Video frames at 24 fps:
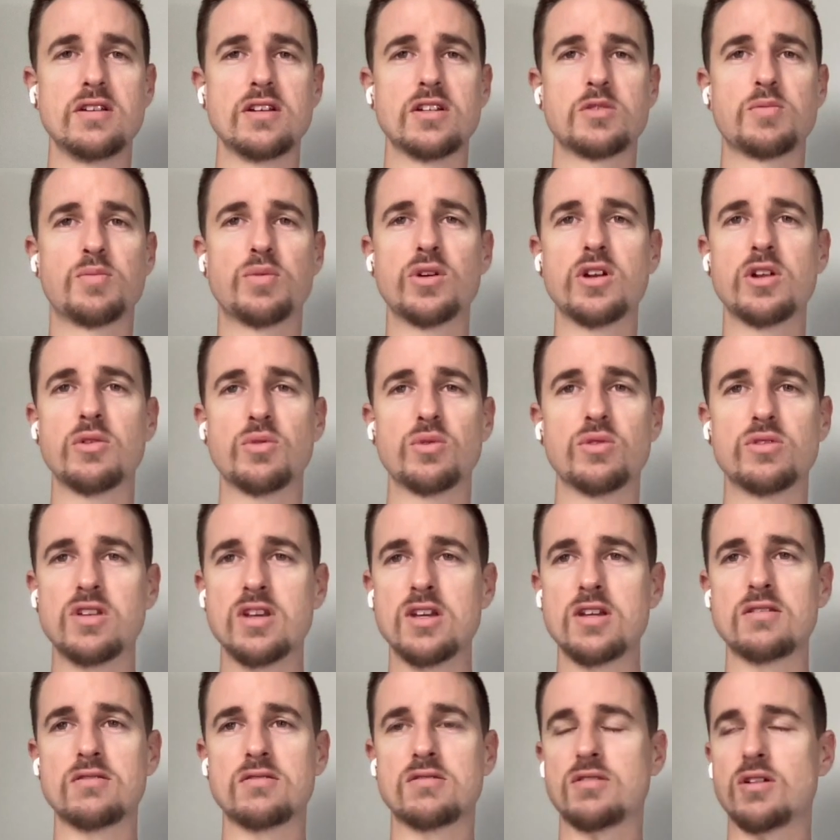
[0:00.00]
It's pretty
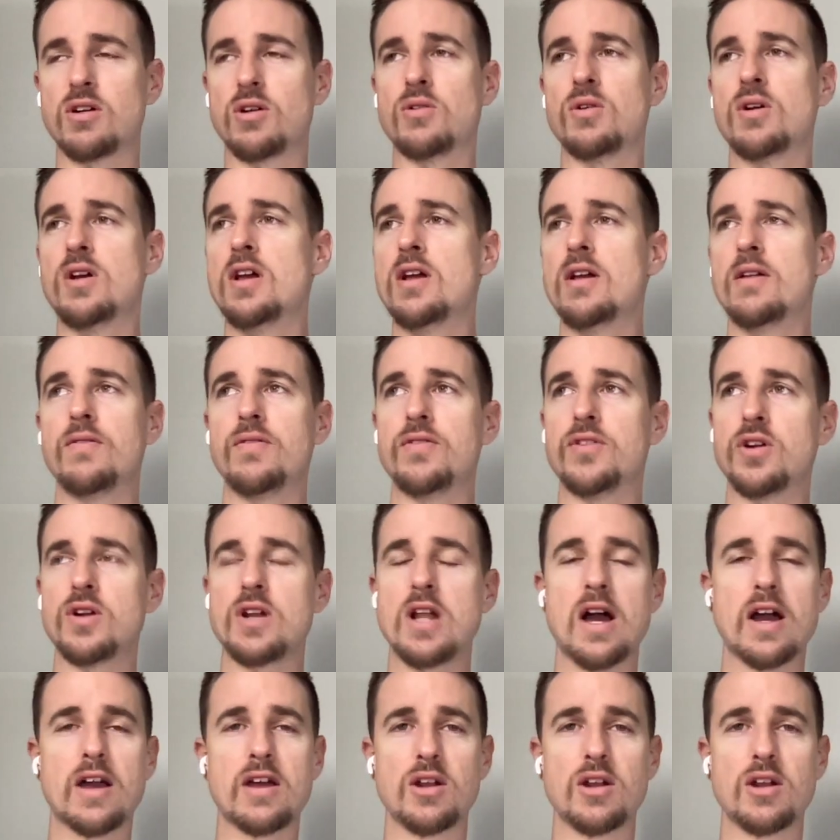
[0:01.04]
routine. So they're not